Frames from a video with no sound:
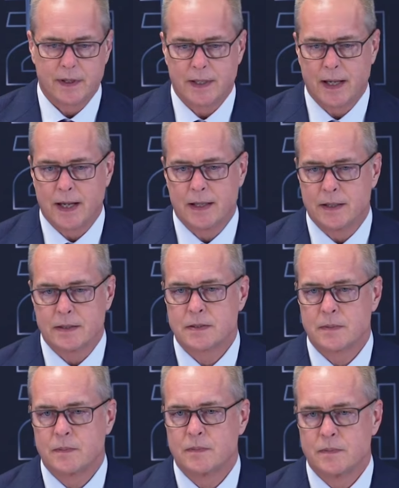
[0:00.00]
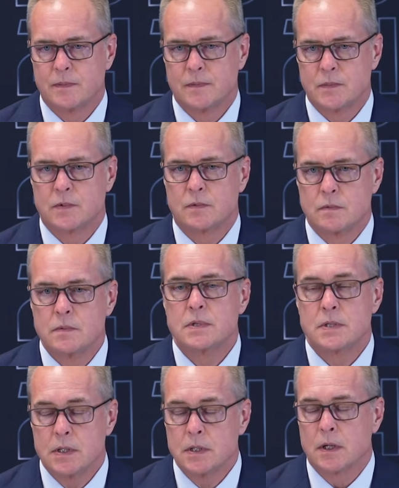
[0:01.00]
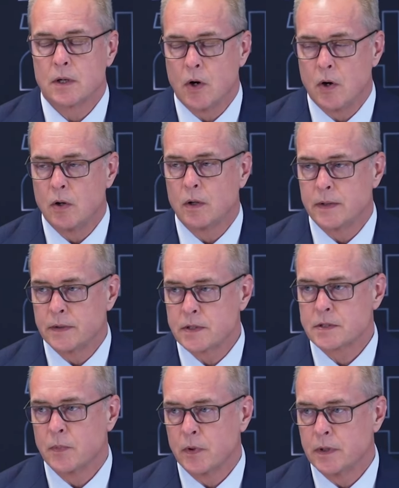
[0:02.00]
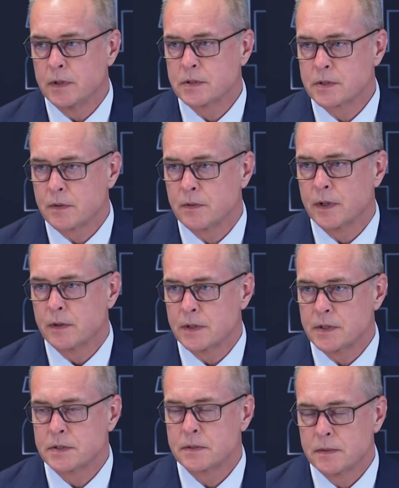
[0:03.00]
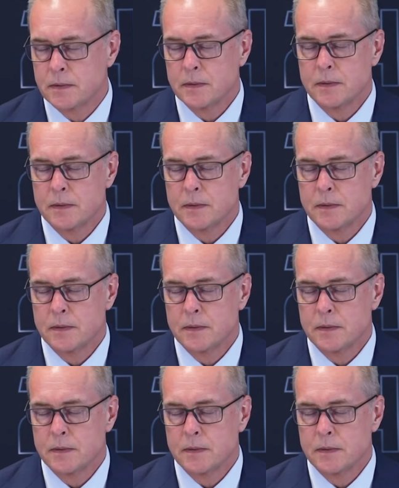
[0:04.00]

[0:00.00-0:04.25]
a guy that's seen it all at this point in his career. He's